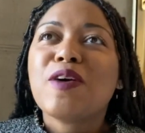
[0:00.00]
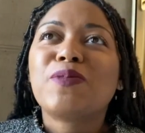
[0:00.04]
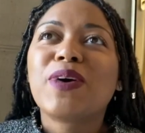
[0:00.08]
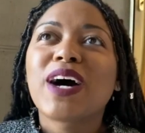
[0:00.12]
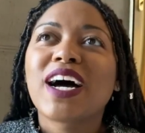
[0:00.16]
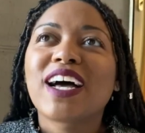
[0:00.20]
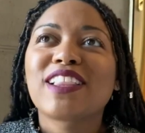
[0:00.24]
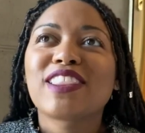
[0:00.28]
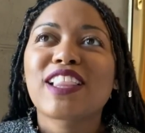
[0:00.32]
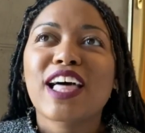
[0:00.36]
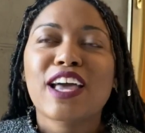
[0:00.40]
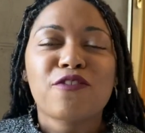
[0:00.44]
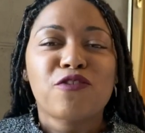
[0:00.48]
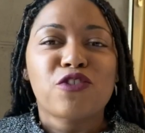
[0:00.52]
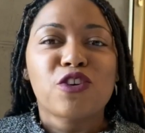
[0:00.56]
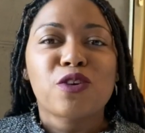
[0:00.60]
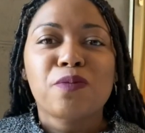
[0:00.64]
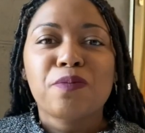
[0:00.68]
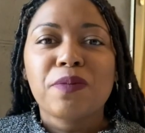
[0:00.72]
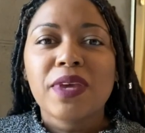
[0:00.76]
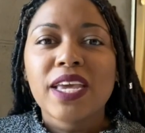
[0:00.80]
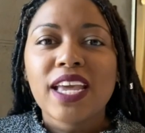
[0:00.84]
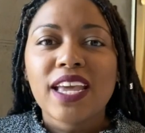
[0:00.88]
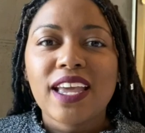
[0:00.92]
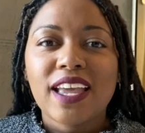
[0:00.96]
But like for
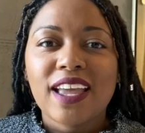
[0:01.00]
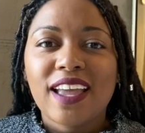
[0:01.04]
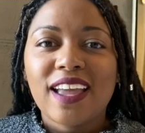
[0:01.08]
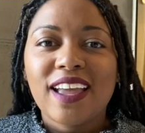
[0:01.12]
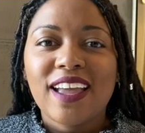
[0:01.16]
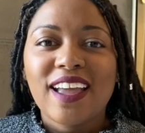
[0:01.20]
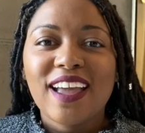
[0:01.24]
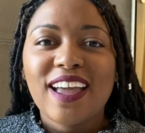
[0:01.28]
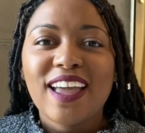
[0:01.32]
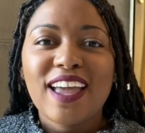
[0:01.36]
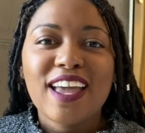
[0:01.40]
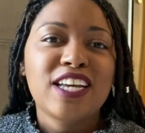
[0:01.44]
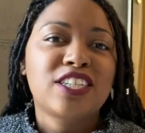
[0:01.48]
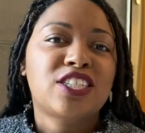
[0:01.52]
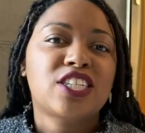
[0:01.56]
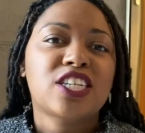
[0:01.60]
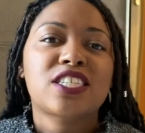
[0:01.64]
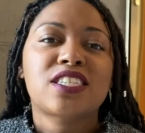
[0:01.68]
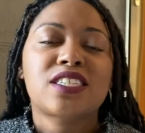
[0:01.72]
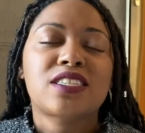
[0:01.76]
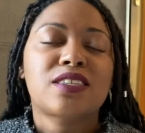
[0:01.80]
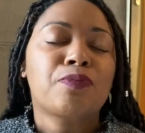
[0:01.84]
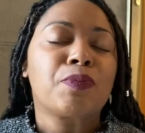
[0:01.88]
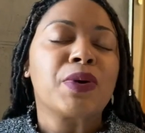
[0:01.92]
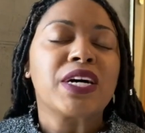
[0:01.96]
me, it
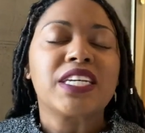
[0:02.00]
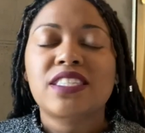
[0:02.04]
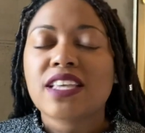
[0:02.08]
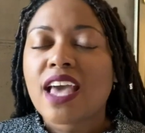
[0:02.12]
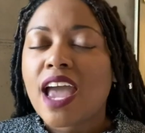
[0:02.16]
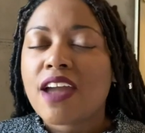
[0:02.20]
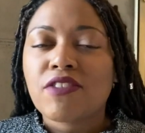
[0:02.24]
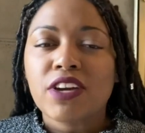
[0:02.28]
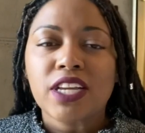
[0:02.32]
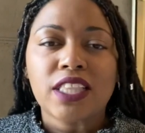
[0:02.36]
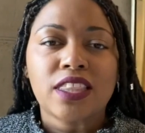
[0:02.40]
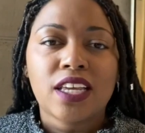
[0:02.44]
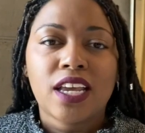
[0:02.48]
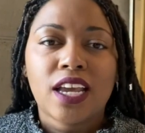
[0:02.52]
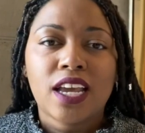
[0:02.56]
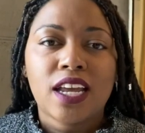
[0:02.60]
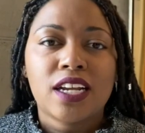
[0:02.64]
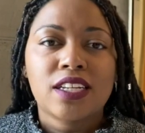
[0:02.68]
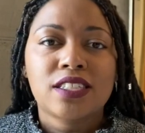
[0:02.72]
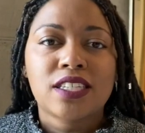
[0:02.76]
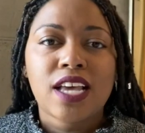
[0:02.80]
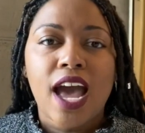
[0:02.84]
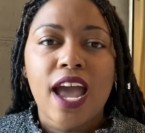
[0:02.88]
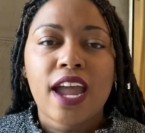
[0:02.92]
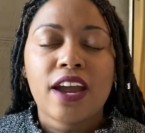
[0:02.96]
just puts everything in an
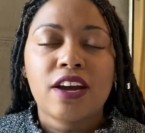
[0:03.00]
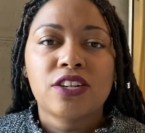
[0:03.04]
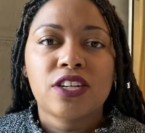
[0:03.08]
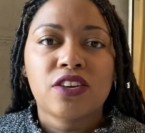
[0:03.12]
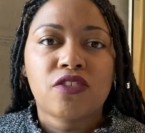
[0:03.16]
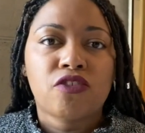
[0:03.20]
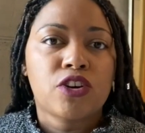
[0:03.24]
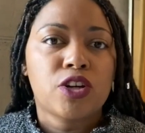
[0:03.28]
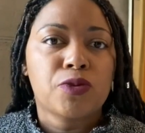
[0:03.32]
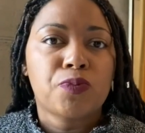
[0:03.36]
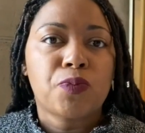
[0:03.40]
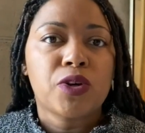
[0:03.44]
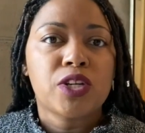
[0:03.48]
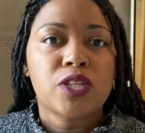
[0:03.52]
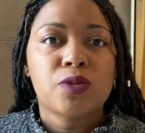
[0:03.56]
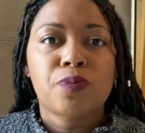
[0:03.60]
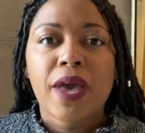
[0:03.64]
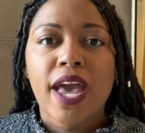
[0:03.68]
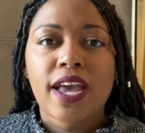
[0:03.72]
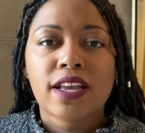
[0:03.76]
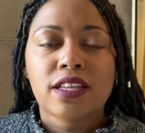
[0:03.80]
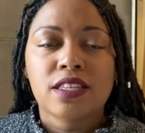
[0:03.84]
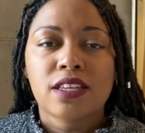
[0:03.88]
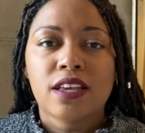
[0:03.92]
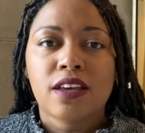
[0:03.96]
entire different
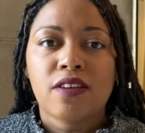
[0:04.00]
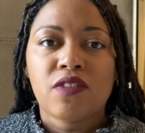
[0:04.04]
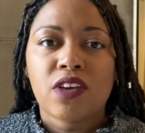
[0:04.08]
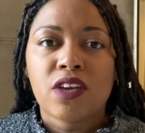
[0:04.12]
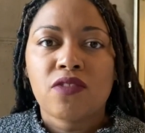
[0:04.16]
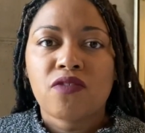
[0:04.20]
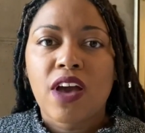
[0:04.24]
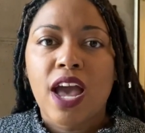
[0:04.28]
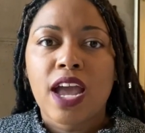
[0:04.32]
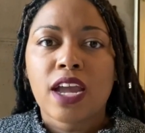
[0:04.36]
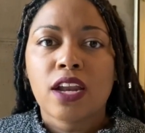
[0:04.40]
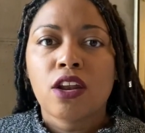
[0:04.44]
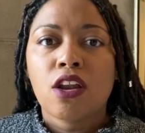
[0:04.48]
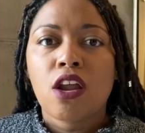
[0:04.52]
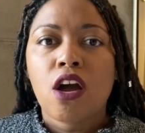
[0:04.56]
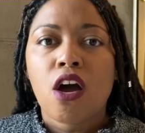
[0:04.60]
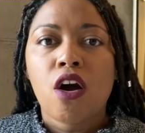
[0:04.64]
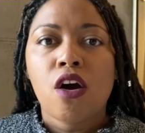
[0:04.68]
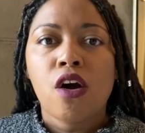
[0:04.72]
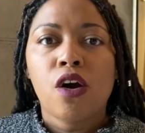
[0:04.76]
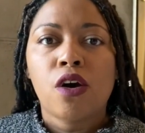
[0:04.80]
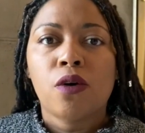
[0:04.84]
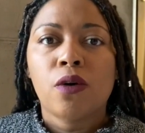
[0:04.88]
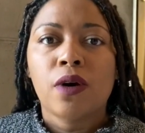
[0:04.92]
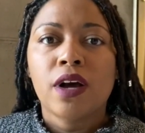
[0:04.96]
perspective if I
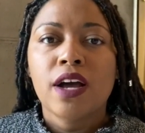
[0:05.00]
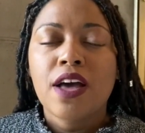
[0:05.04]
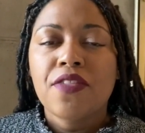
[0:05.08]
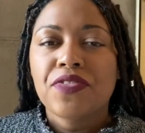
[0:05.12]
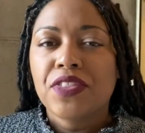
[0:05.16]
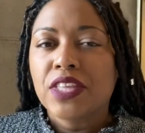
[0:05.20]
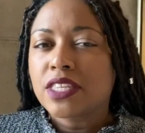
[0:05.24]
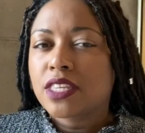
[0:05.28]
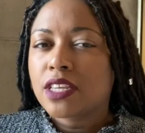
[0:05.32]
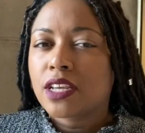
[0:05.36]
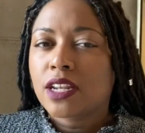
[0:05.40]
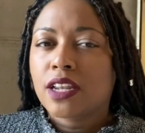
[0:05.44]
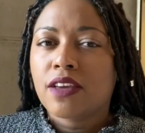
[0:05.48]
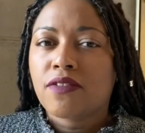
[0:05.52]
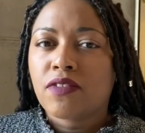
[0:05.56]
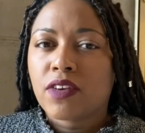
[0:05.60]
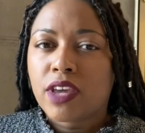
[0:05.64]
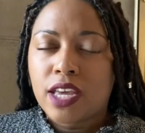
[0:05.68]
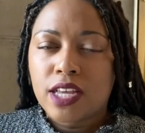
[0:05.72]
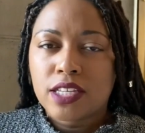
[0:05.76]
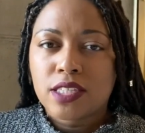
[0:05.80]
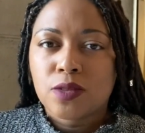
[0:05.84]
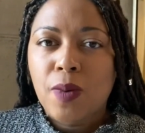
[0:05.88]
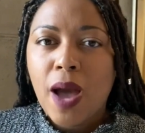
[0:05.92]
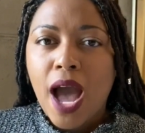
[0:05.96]
know the
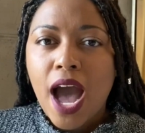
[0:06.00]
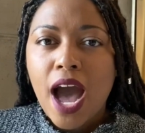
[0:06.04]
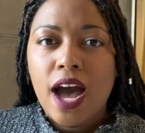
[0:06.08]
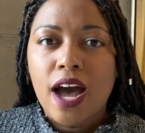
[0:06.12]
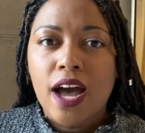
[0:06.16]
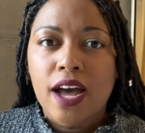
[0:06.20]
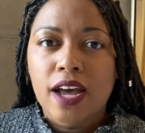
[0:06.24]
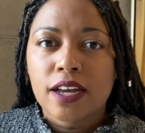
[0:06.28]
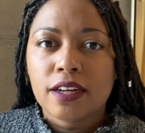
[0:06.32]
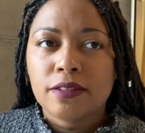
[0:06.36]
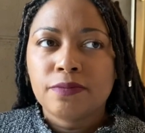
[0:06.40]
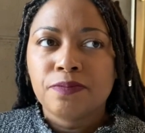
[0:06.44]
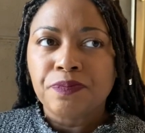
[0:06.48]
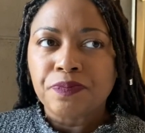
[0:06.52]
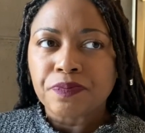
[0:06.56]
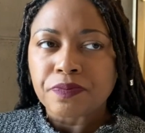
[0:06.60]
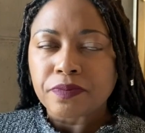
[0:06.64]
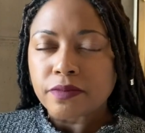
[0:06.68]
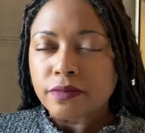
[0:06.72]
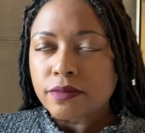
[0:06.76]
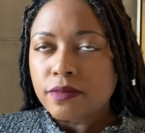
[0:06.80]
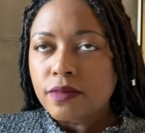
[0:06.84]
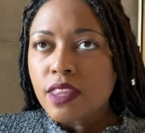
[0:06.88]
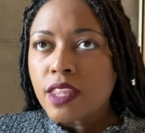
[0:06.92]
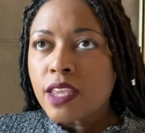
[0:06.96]
significance behind
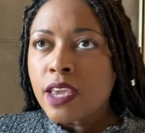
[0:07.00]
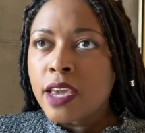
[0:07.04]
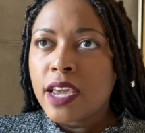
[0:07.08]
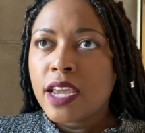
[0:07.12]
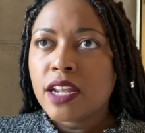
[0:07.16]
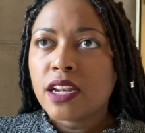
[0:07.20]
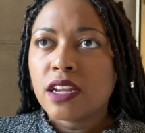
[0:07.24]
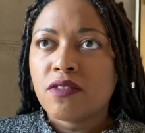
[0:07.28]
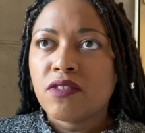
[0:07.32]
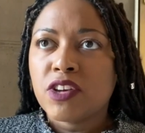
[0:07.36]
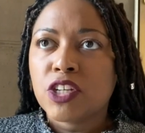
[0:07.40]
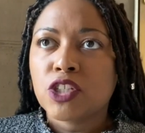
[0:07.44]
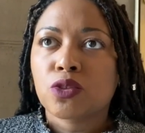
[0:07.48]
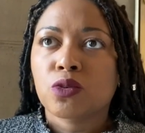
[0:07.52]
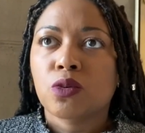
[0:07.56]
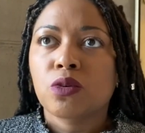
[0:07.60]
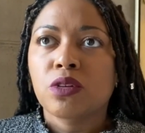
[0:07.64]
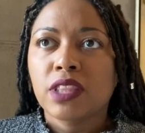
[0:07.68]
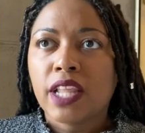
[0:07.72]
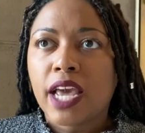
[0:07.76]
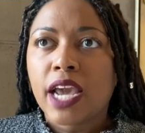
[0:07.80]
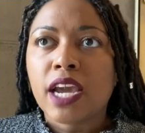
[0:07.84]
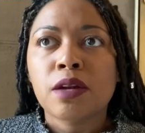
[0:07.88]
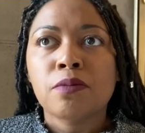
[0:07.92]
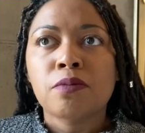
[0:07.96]
individual
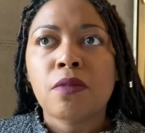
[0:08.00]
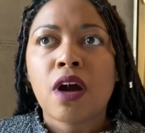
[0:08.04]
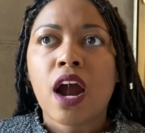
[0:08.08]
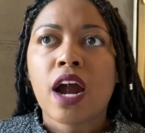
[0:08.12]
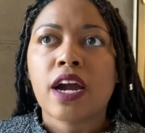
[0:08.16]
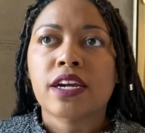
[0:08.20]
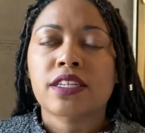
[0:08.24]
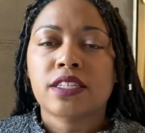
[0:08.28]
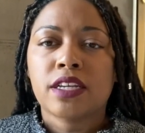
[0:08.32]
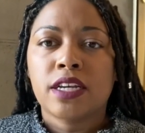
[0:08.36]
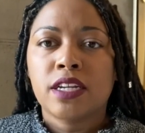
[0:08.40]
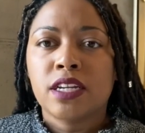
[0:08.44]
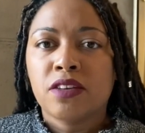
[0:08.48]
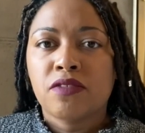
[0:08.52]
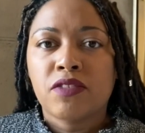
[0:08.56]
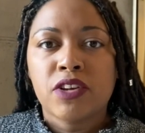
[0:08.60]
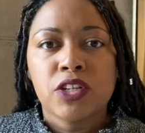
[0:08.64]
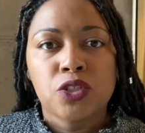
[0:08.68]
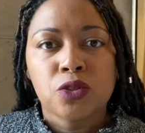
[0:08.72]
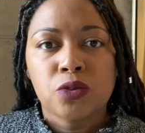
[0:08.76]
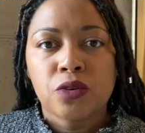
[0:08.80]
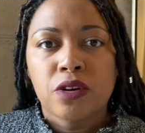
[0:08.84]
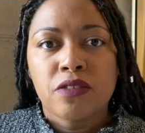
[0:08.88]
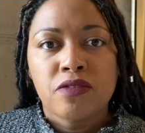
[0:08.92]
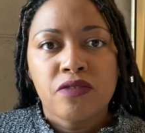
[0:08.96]
landmarks,
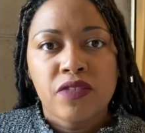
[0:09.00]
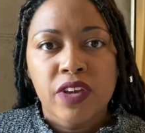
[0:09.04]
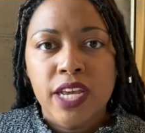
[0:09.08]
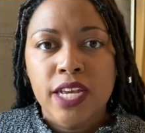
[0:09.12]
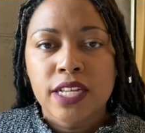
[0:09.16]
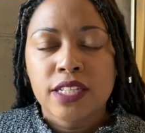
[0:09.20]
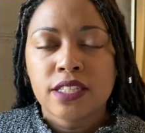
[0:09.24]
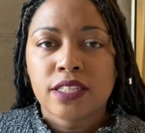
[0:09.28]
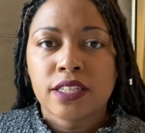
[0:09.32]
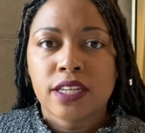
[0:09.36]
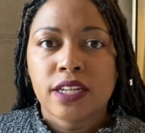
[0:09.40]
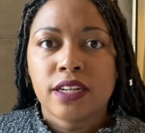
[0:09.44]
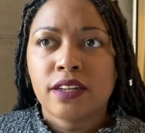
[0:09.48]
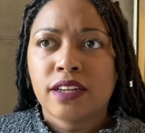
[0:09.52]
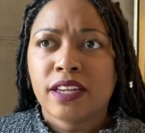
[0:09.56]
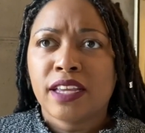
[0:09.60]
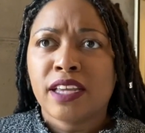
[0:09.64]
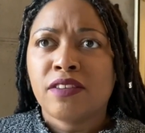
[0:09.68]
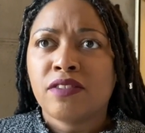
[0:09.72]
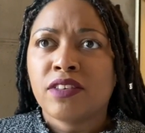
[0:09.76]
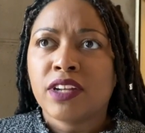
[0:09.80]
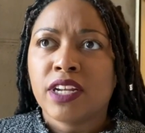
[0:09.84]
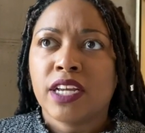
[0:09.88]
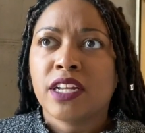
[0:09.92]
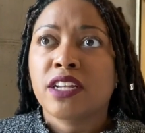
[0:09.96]
individual events, and
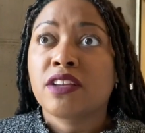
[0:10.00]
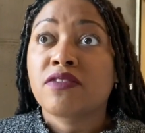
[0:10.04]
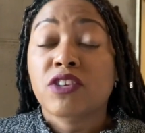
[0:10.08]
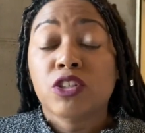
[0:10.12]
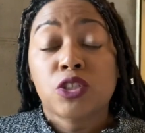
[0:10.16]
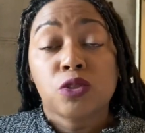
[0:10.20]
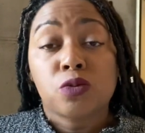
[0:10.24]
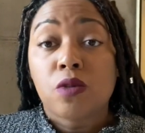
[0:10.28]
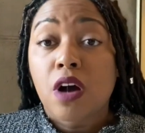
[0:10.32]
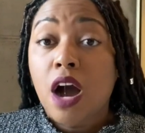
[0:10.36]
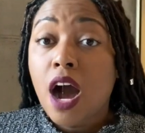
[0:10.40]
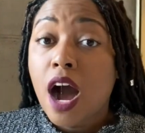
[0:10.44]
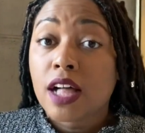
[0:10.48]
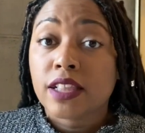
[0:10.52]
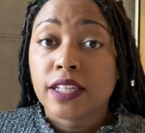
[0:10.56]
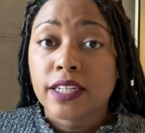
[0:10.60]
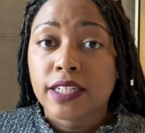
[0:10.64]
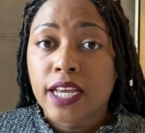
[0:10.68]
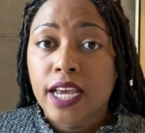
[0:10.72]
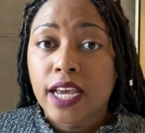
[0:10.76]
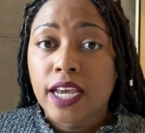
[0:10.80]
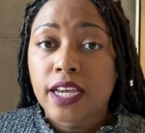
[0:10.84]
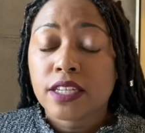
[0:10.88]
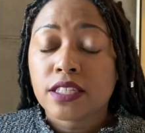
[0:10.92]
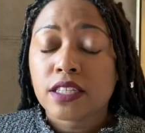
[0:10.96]
even individual
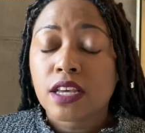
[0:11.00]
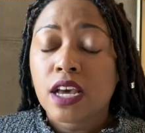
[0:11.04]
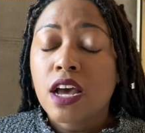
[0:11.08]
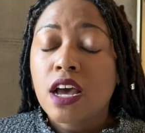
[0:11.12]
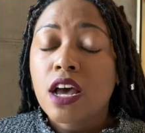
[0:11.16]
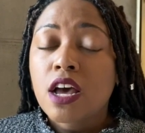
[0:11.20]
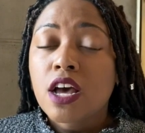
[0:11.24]
holidays.